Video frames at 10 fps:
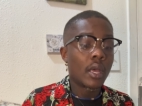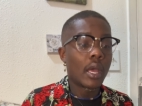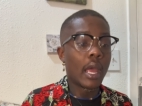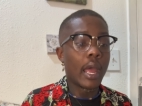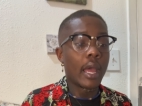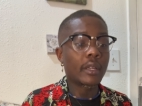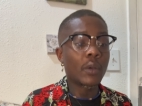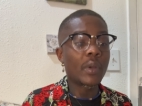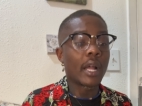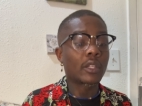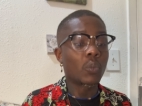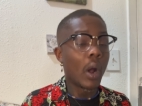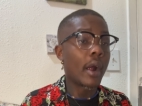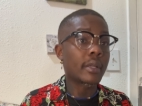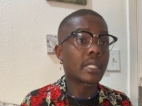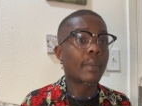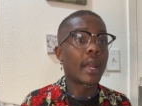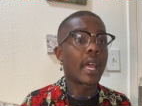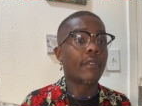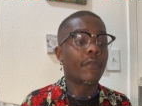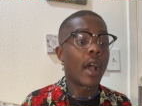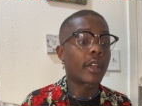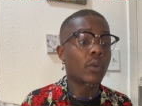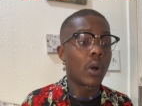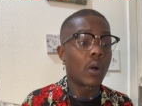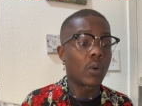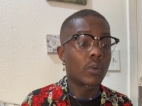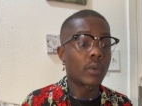And then we got the work. Somebody got a five-year-old.